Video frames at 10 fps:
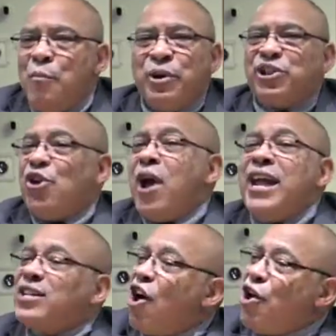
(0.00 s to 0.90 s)
But you
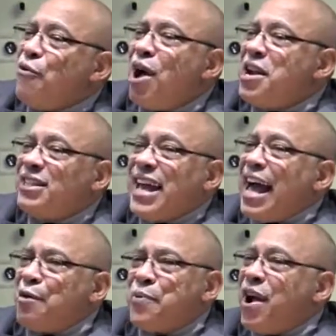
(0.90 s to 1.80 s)
ain't the only one that's
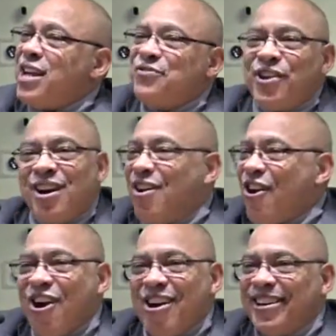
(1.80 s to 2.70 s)
got to praise for the
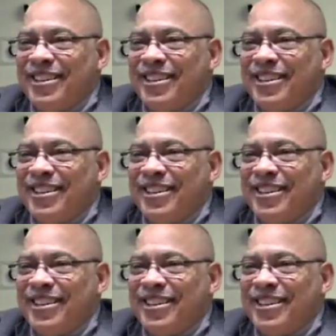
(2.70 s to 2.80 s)
Lord.